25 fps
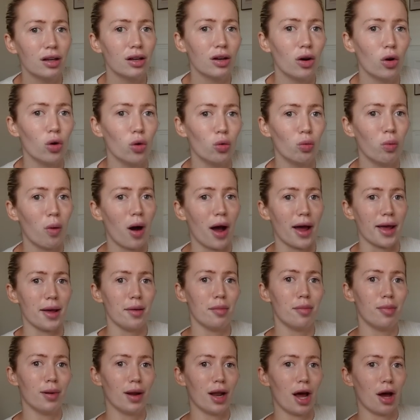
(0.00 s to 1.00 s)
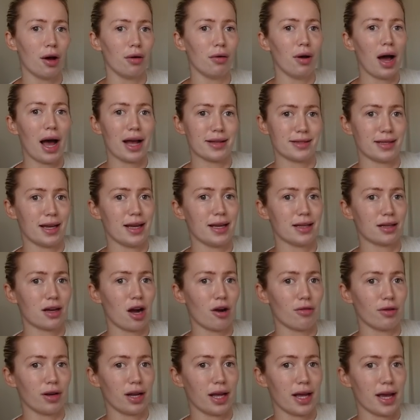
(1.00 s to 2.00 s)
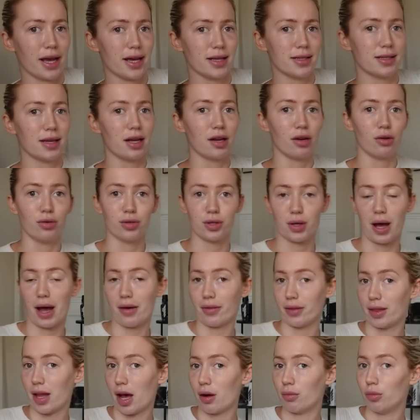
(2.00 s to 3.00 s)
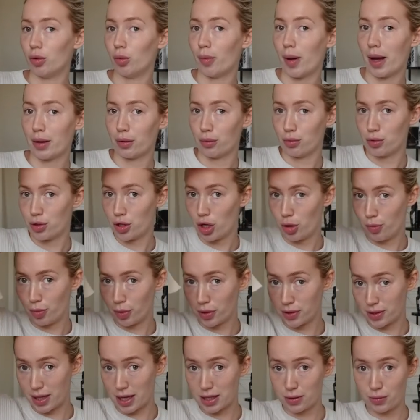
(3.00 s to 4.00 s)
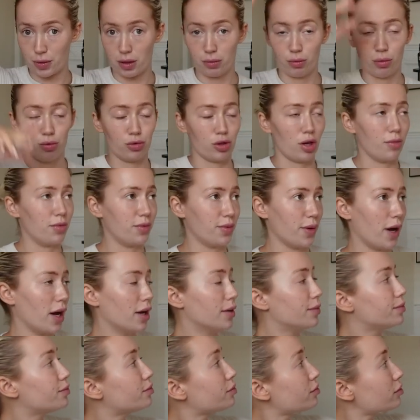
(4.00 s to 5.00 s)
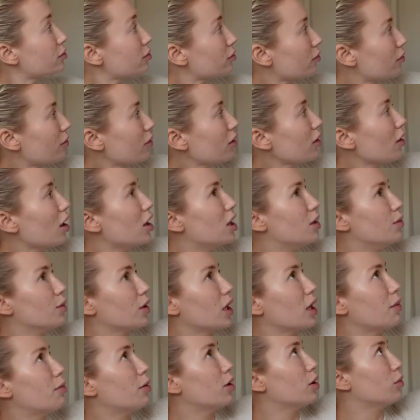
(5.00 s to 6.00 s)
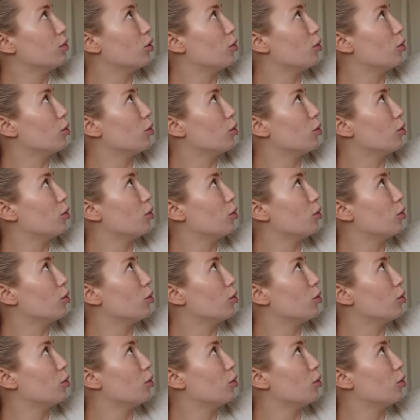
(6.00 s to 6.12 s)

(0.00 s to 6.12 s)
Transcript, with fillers: all white below, as it currently is, and also having that wall panel too, because that's where the wardrobes were. And then we're going to put the